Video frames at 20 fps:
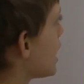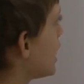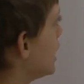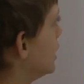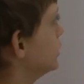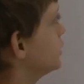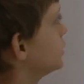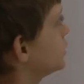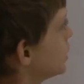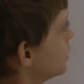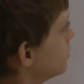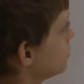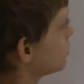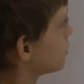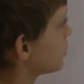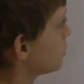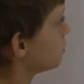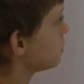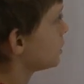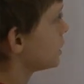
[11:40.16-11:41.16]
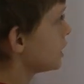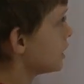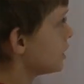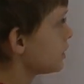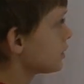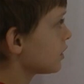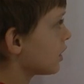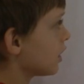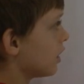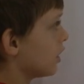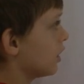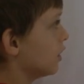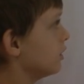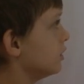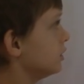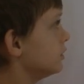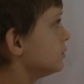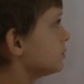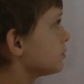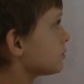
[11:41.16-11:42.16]
answer, we got
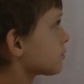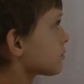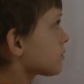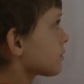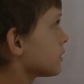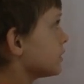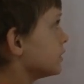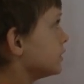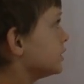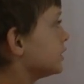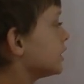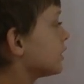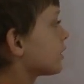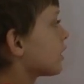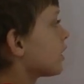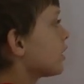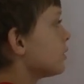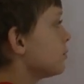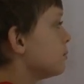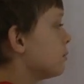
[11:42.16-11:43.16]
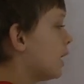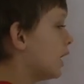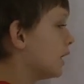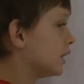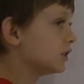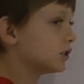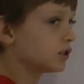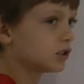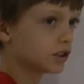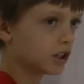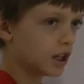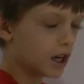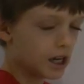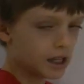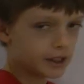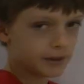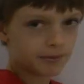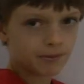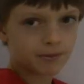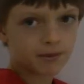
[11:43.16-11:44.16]
0 minus
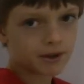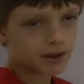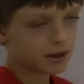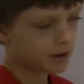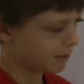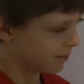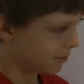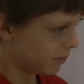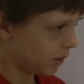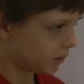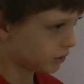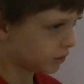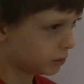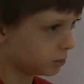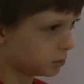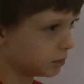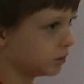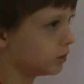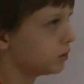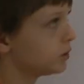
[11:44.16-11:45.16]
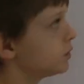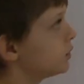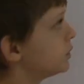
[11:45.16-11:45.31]
9. Impossible.